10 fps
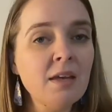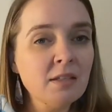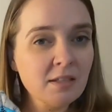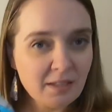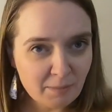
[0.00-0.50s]

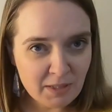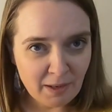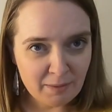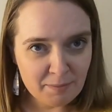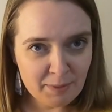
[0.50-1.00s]

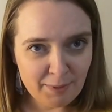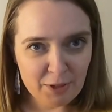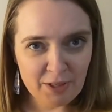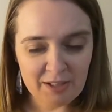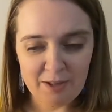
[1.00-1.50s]
sometimes
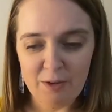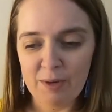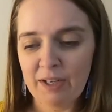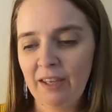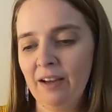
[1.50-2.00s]
projects don't
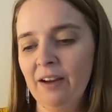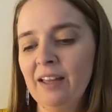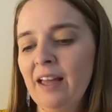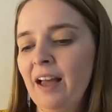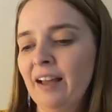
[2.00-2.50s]
work out.
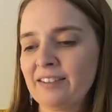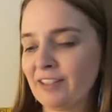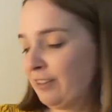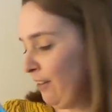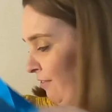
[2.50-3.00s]
I
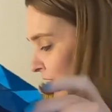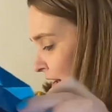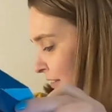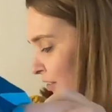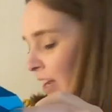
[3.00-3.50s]
still love
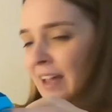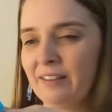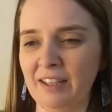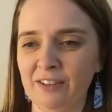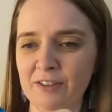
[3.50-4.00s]
that. Look how
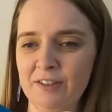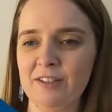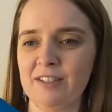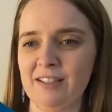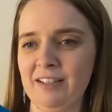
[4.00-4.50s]
that
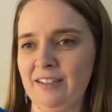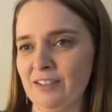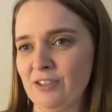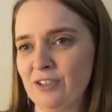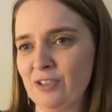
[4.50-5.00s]
looks, like
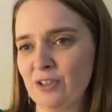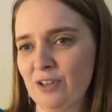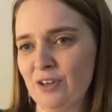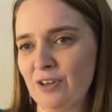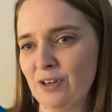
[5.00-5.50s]

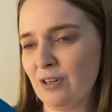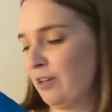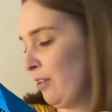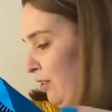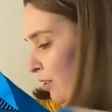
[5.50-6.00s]

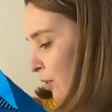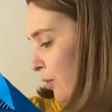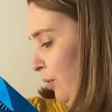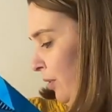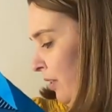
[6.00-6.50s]
so
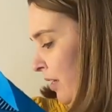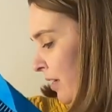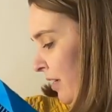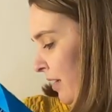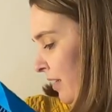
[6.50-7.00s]
cool.
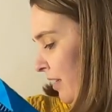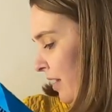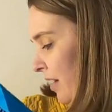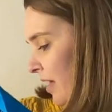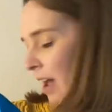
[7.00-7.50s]

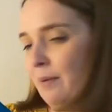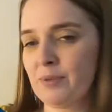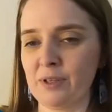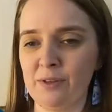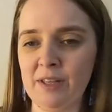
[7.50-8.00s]

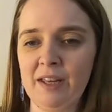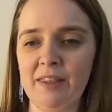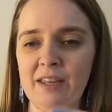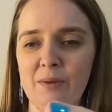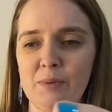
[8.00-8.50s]
Absolutely, I
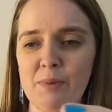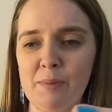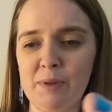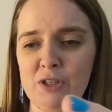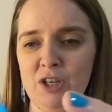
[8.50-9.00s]
think I would
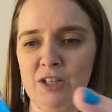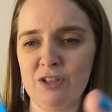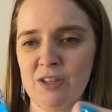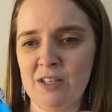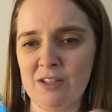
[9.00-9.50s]
probably change
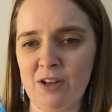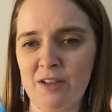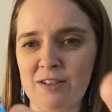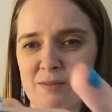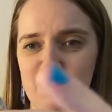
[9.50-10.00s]
these
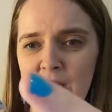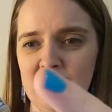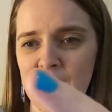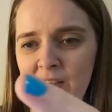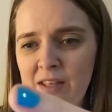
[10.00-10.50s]
colours and make
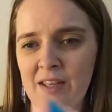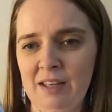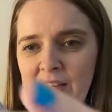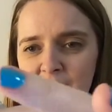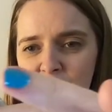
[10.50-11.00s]
it
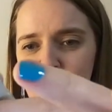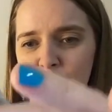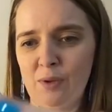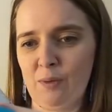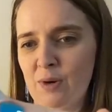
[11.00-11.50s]
kind of
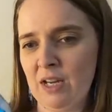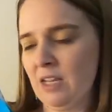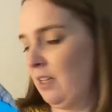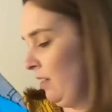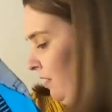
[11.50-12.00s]
3,